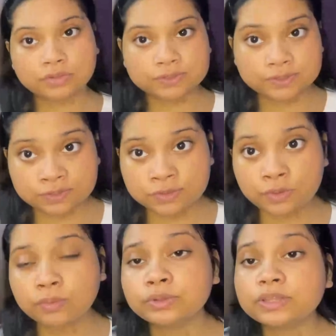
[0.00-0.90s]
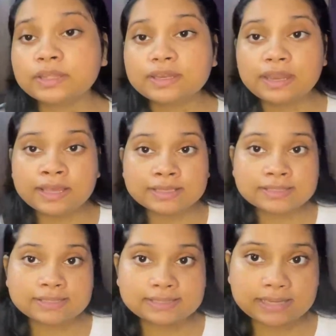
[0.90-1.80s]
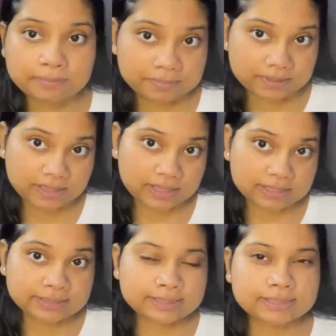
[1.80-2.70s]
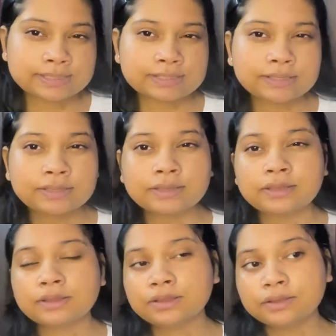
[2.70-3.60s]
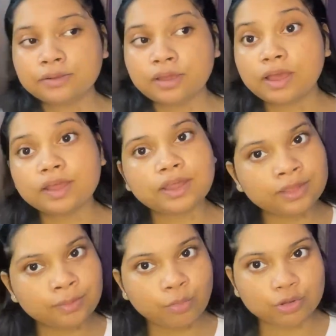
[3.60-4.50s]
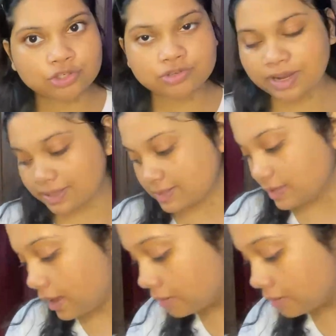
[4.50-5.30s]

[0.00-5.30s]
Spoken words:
So the next step is another moisturizer.